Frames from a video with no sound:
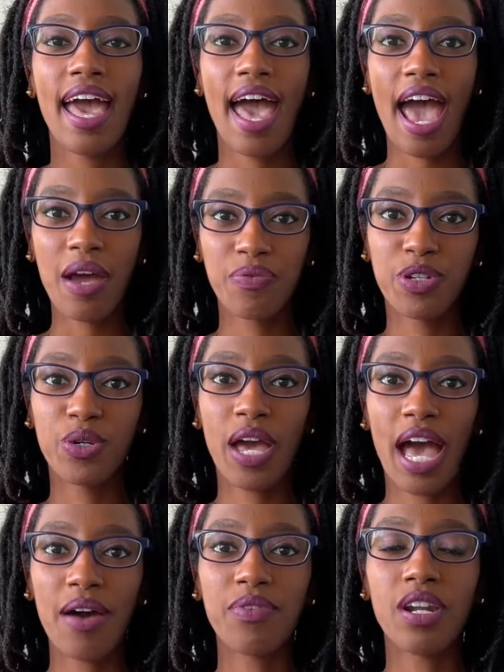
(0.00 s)
after you
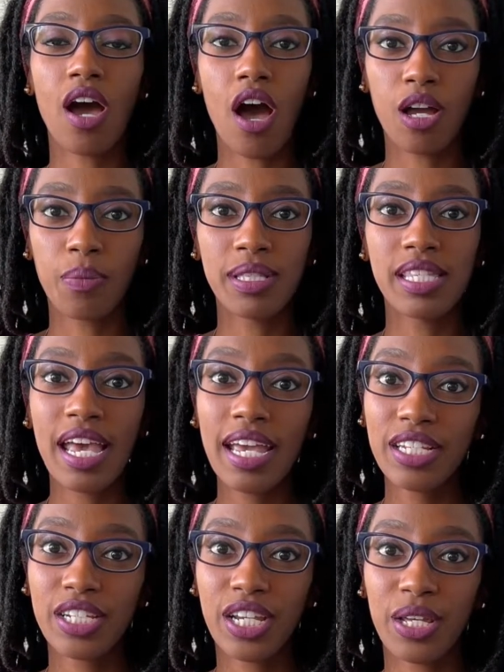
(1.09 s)
have an
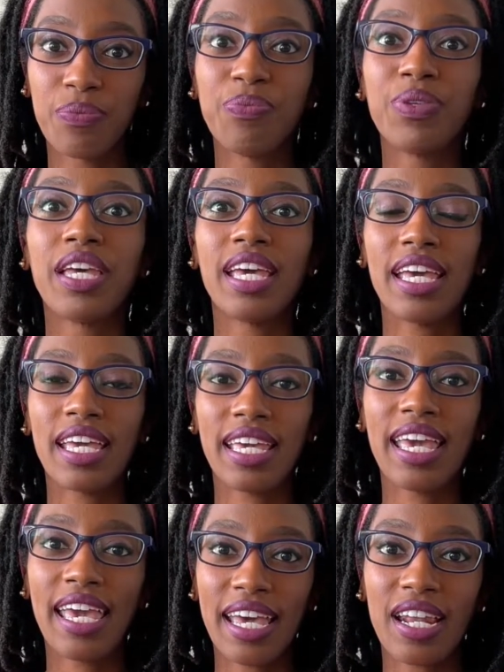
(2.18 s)
augmentation, it
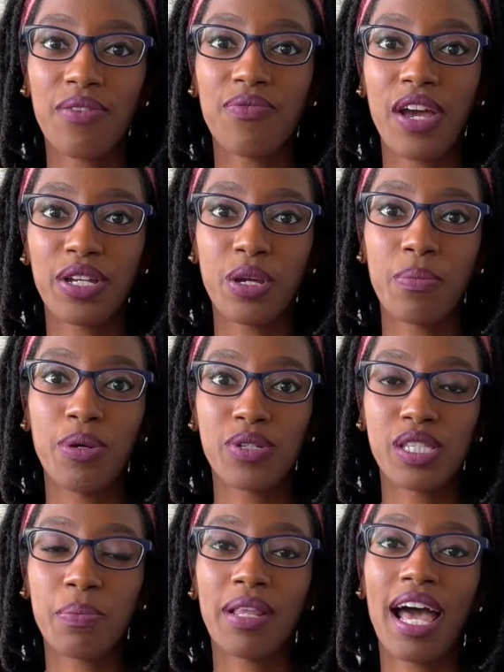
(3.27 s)
can affect your milk
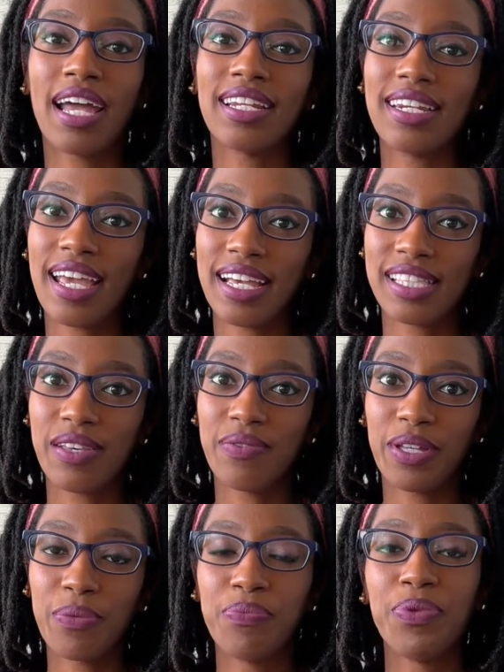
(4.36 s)
supply
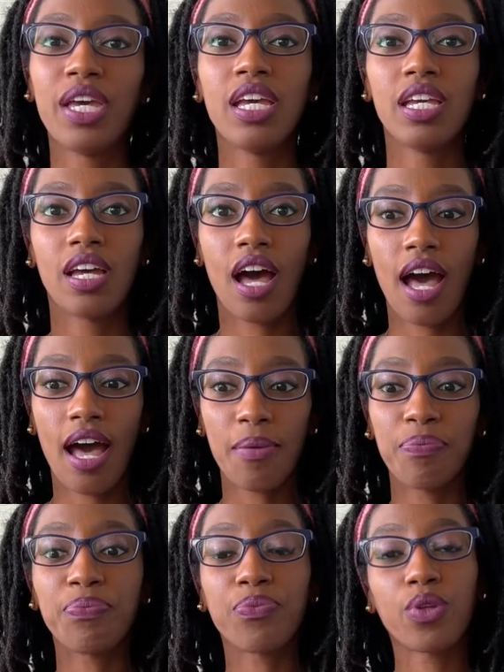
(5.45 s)
negatively.
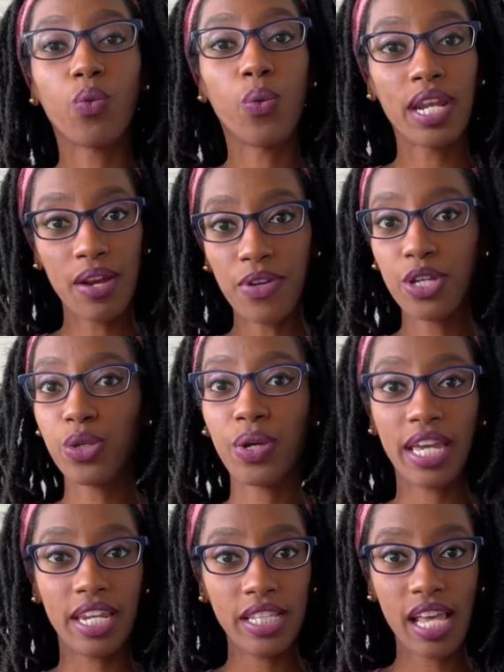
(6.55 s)
Whenever you do
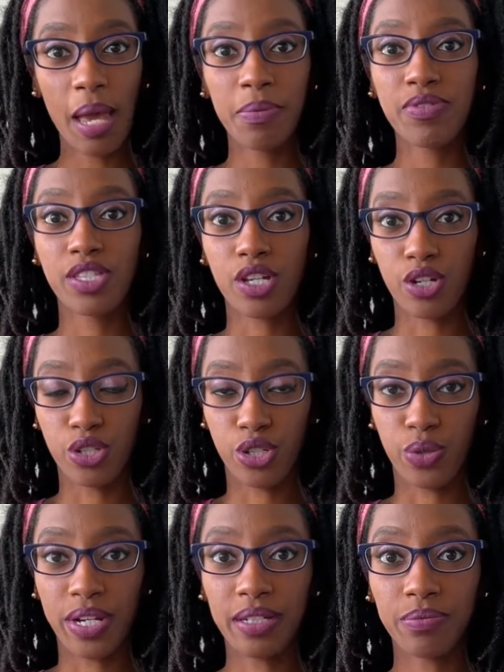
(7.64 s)
any type of
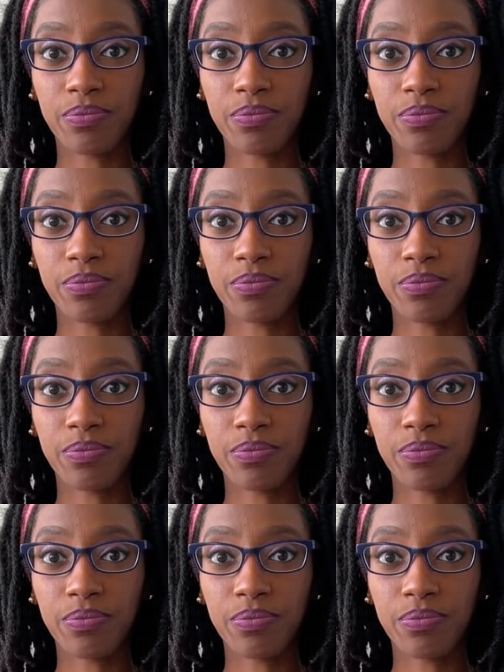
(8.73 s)
surgery,